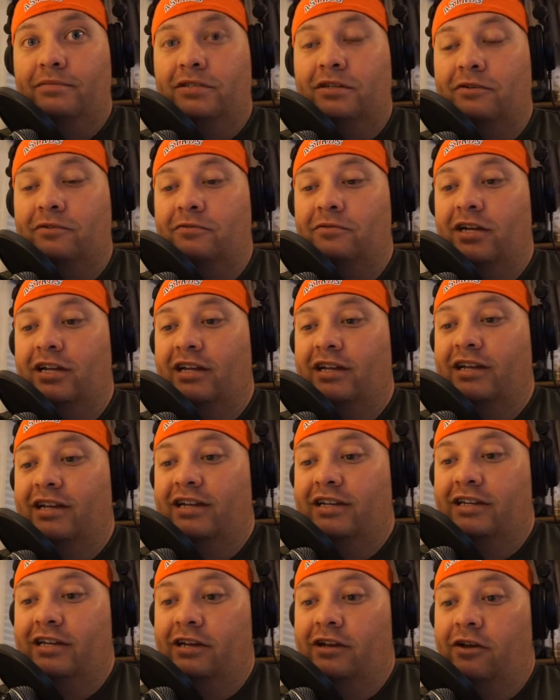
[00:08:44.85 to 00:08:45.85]
So,
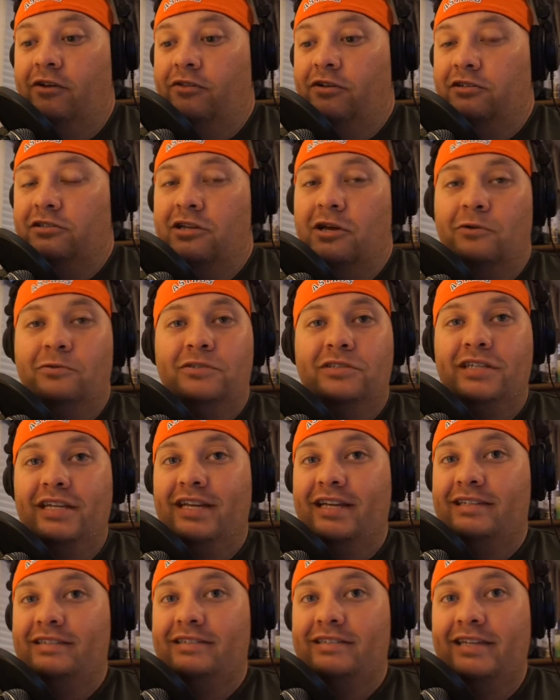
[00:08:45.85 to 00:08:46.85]
there's no
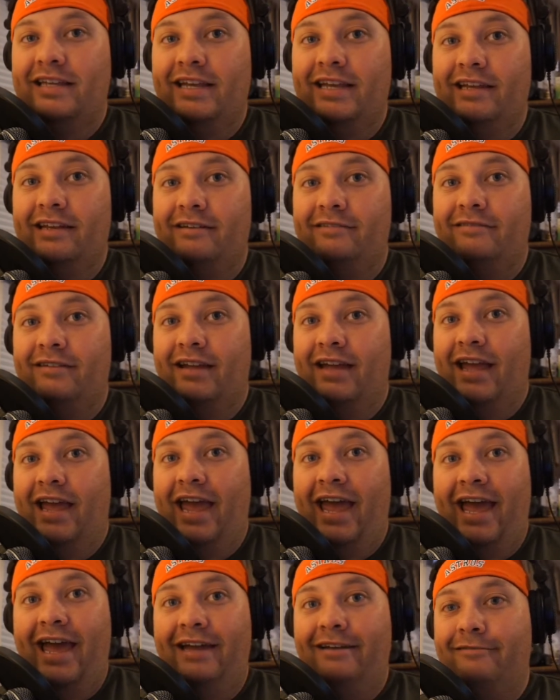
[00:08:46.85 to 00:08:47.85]
sense in
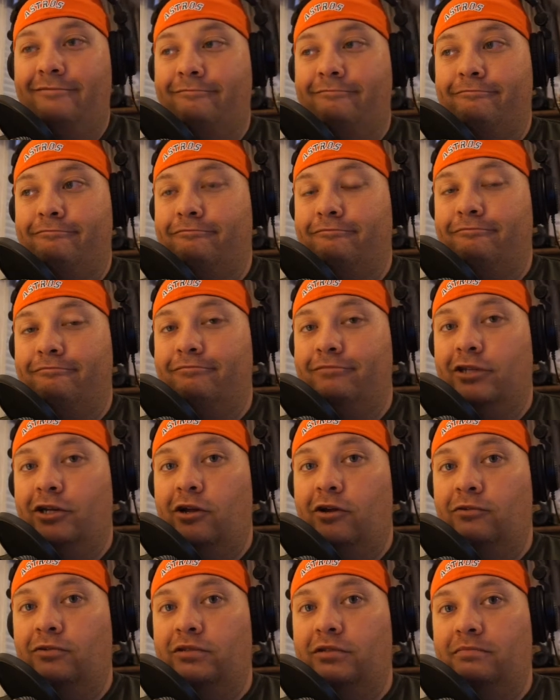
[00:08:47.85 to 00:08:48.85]
adding
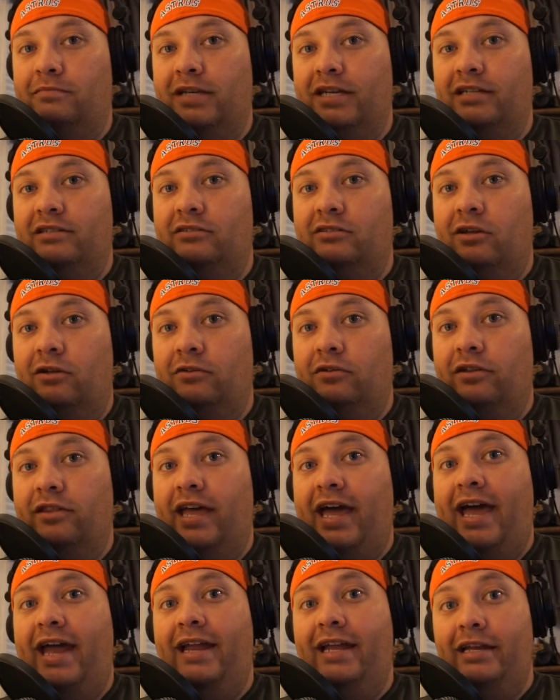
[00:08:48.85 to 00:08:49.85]
some insult to that.